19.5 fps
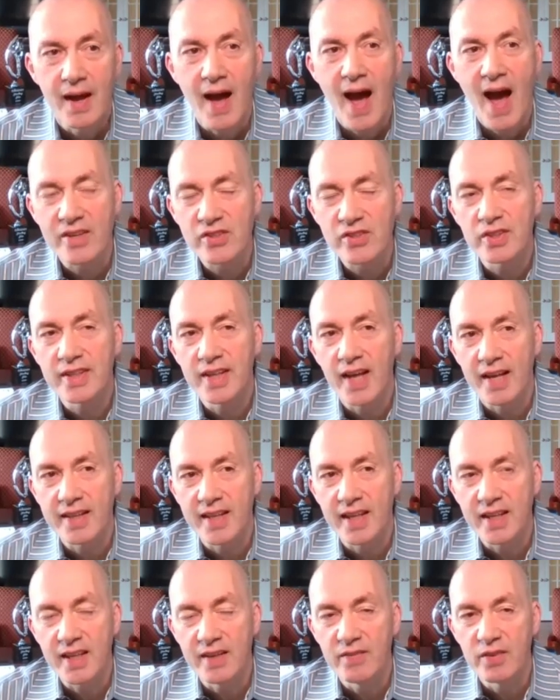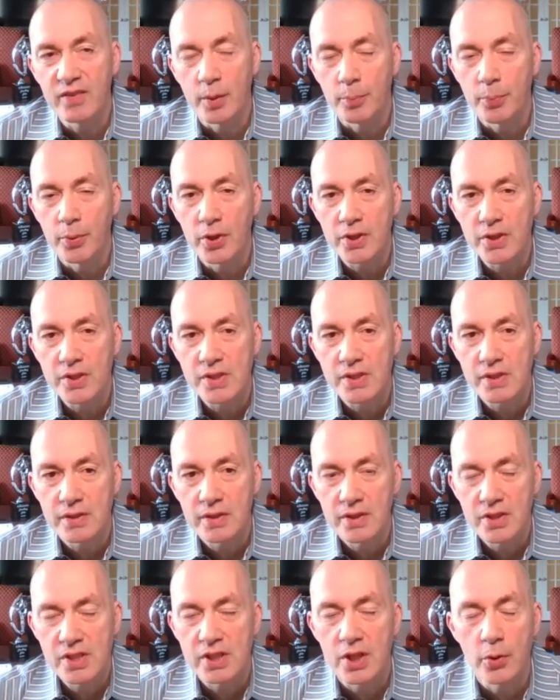actually, I think even the books
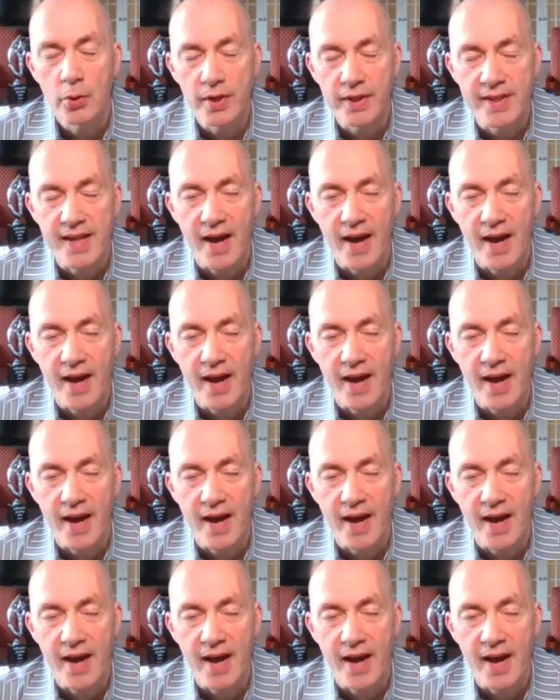slowed